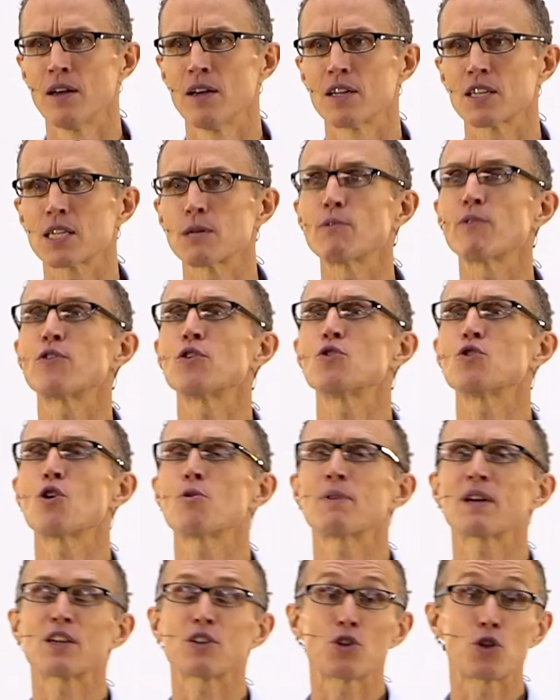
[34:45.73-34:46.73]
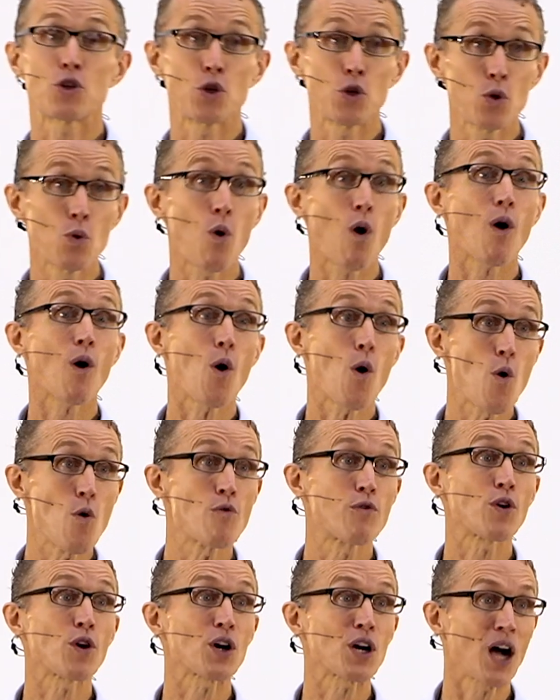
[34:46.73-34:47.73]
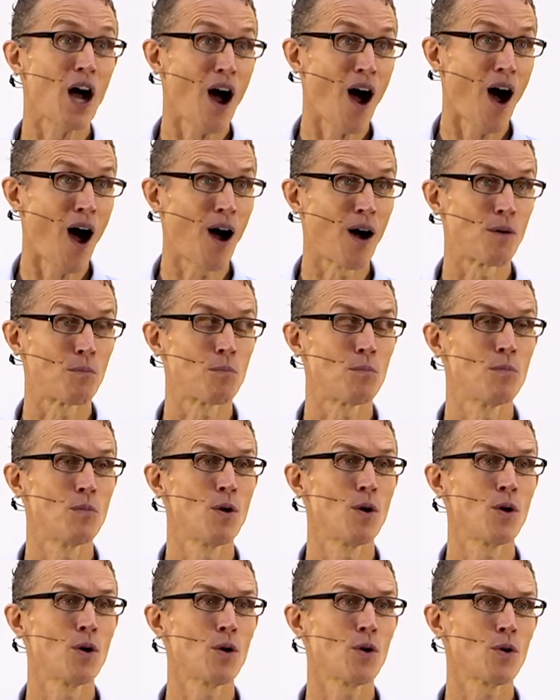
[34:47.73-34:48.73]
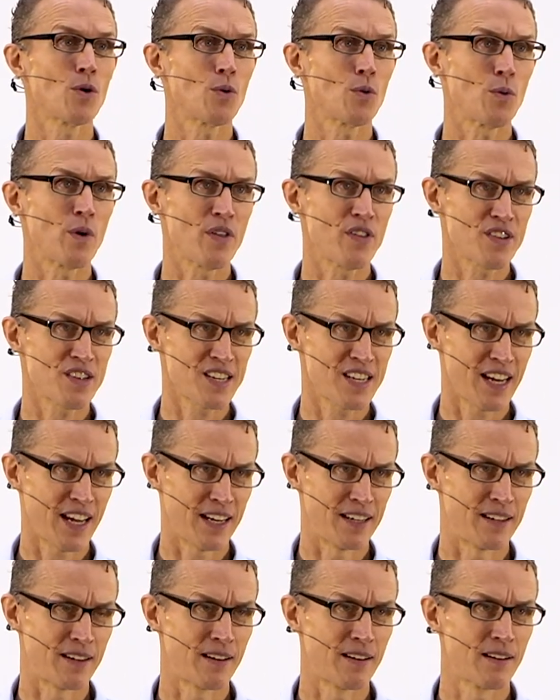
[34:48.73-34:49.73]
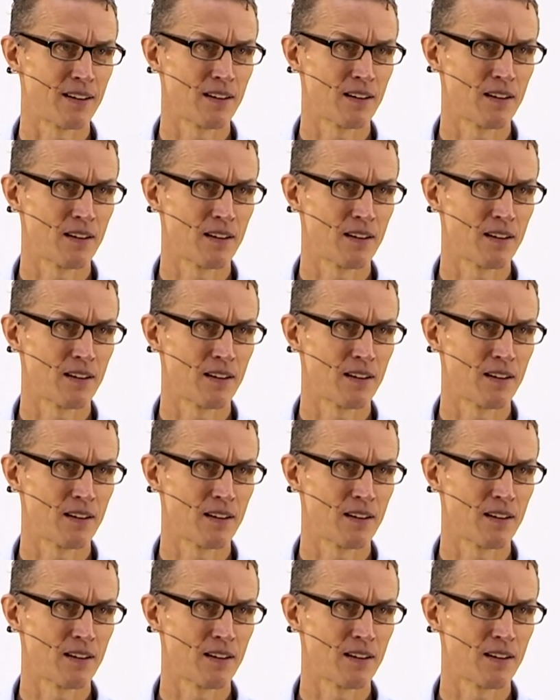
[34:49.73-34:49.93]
Some of you know because you are overcome with sin.